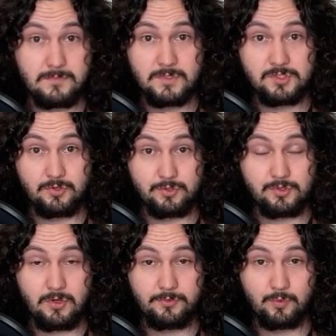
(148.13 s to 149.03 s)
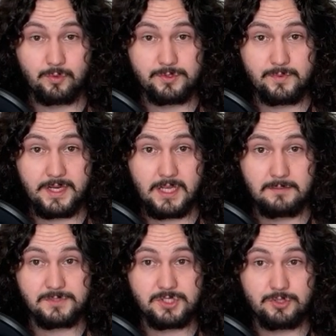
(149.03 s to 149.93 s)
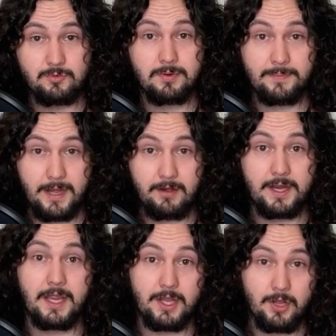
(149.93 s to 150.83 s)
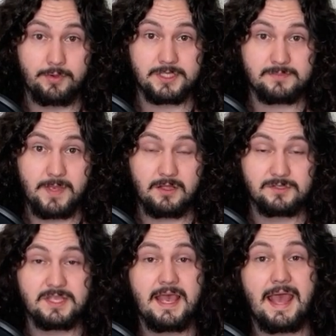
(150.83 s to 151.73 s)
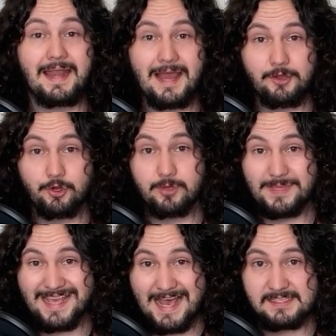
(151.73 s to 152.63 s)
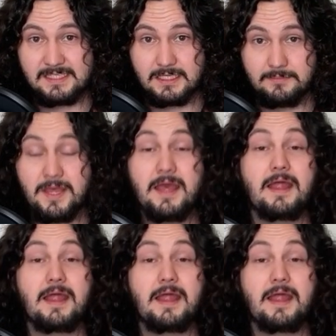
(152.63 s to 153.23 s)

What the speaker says: So those are all the rules when it comes to preparing and knowing spells and how you're going to be casting them.